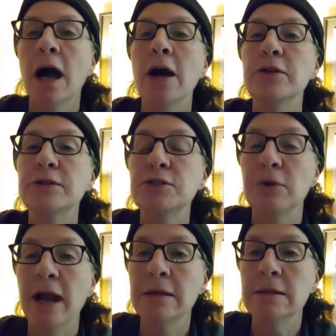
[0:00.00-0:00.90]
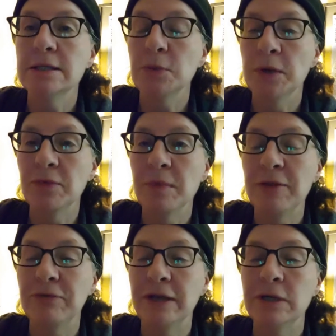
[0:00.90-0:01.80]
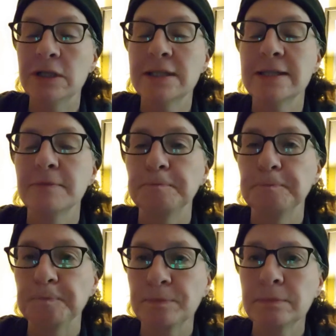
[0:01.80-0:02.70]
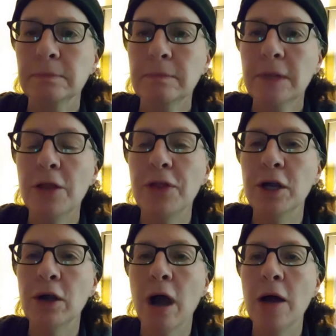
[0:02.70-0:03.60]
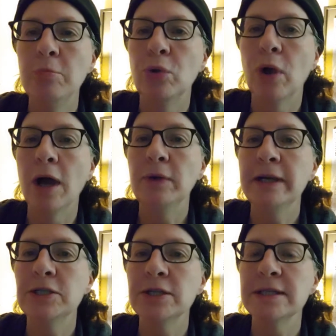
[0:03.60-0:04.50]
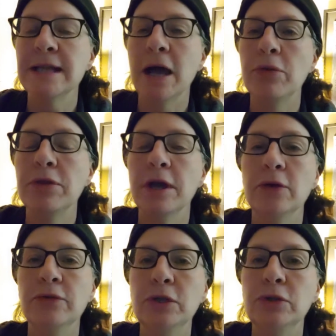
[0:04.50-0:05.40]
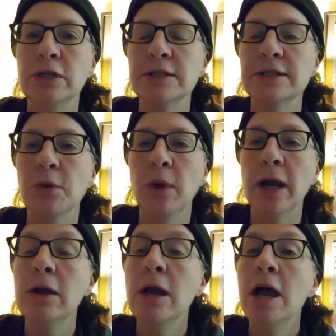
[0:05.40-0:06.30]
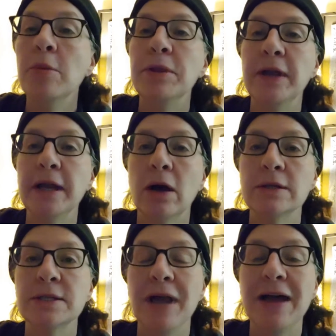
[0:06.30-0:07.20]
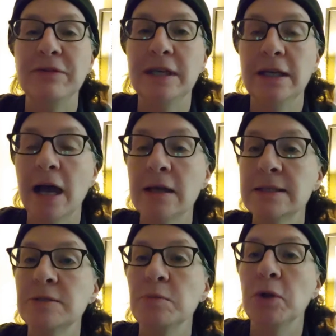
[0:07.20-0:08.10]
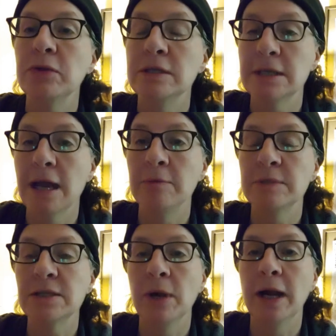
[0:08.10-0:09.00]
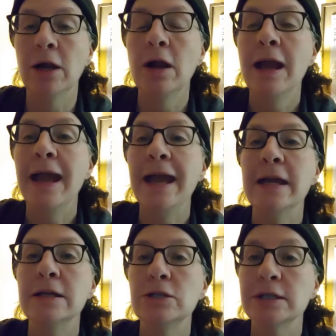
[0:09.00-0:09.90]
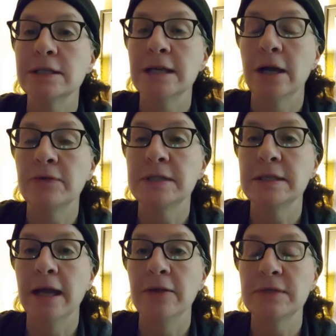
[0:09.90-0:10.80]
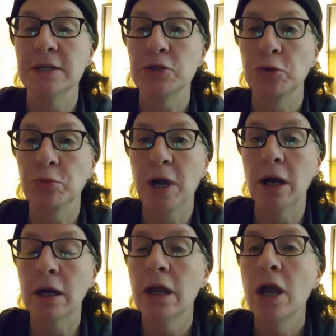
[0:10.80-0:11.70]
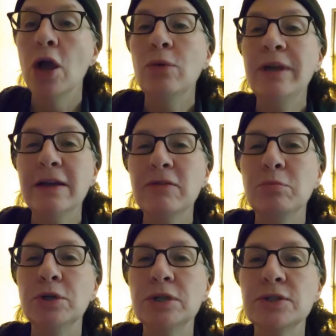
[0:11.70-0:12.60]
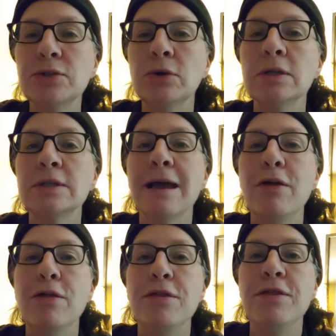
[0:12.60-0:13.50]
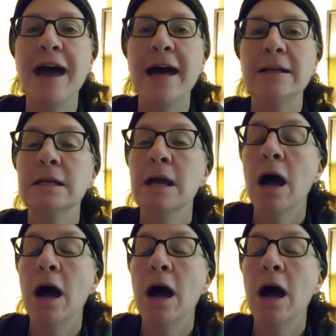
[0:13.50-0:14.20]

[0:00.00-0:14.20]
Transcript: The Strand is one of my favorites. They're on Broadway, just south of Union Square, but they also have kiosks both in Times Square and just outside of Central Park. We have bookstores that